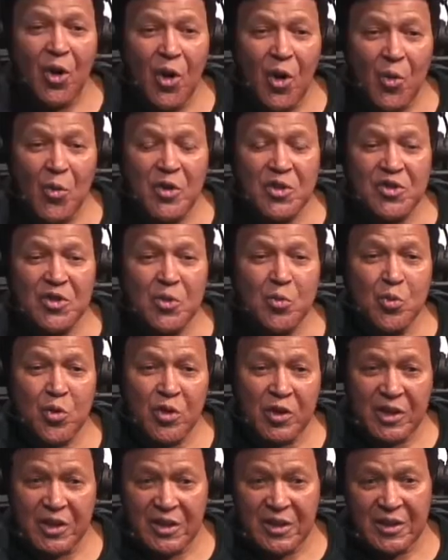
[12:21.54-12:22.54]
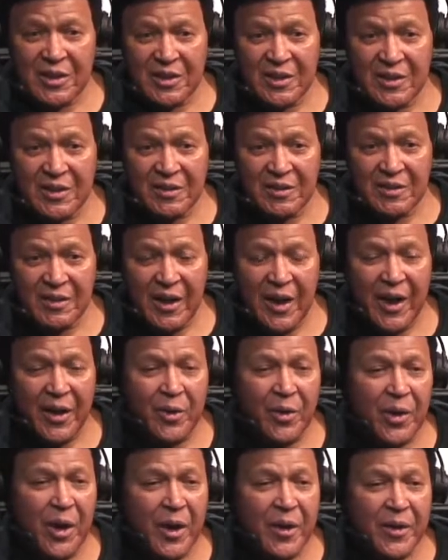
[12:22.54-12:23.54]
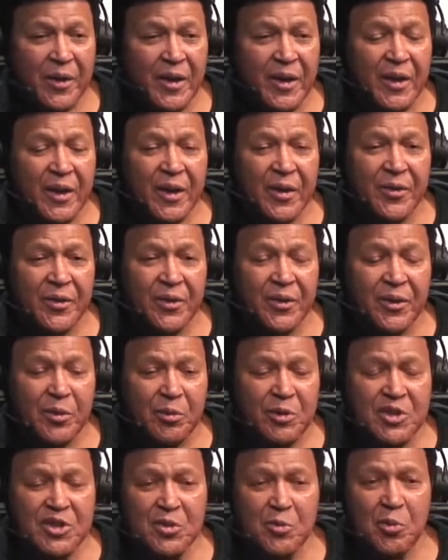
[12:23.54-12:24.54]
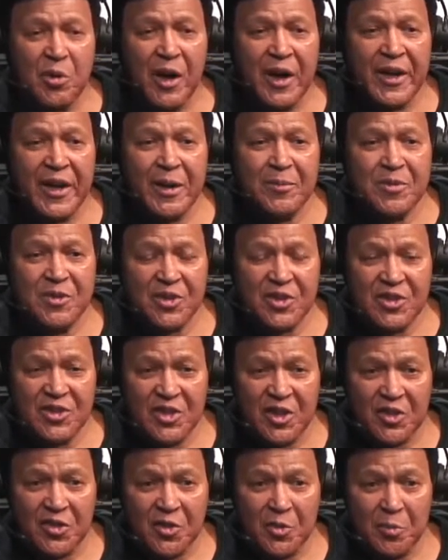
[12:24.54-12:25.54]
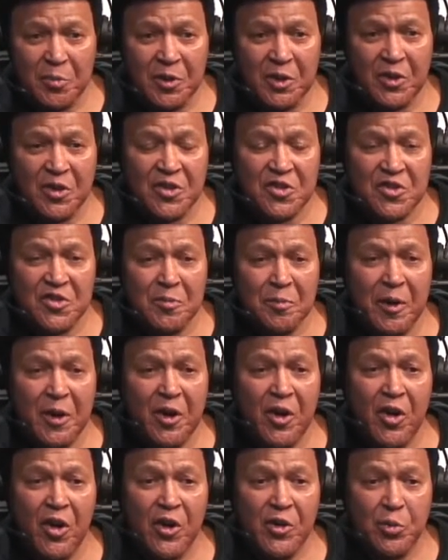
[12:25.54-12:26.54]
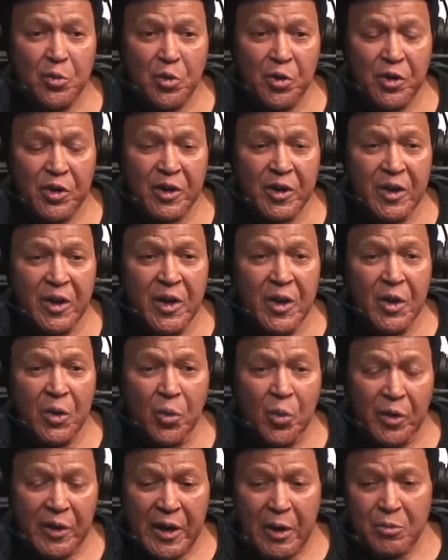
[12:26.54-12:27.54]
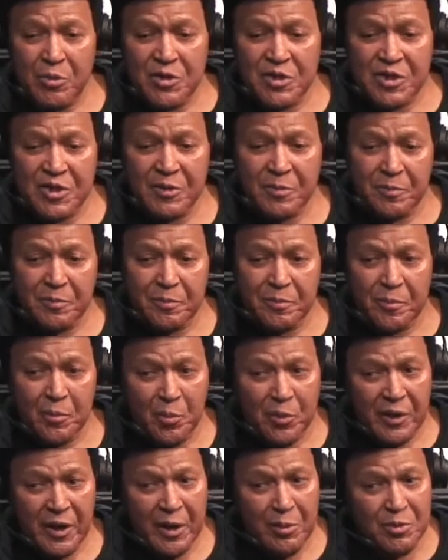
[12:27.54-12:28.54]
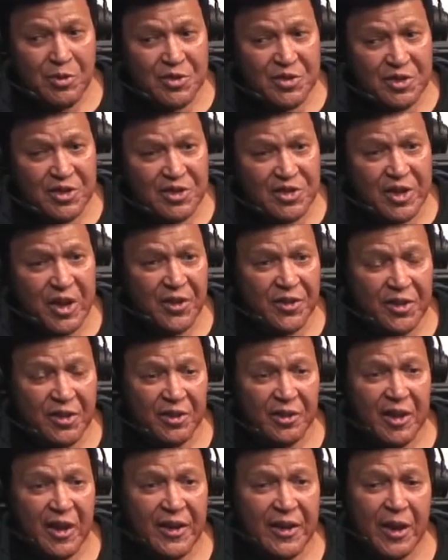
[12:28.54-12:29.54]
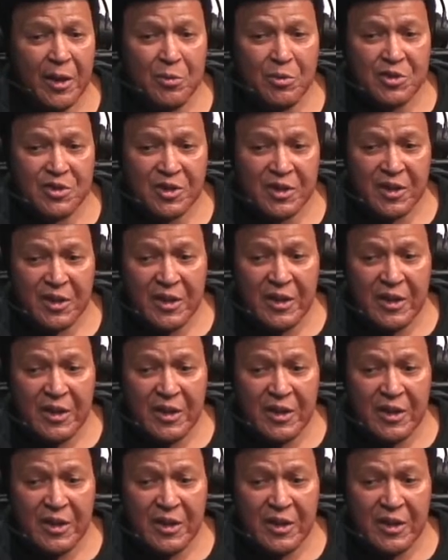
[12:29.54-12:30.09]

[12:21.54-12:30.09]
always a working kid. The reason why I'm successful because of my hard work. When I was in South Carolina, I was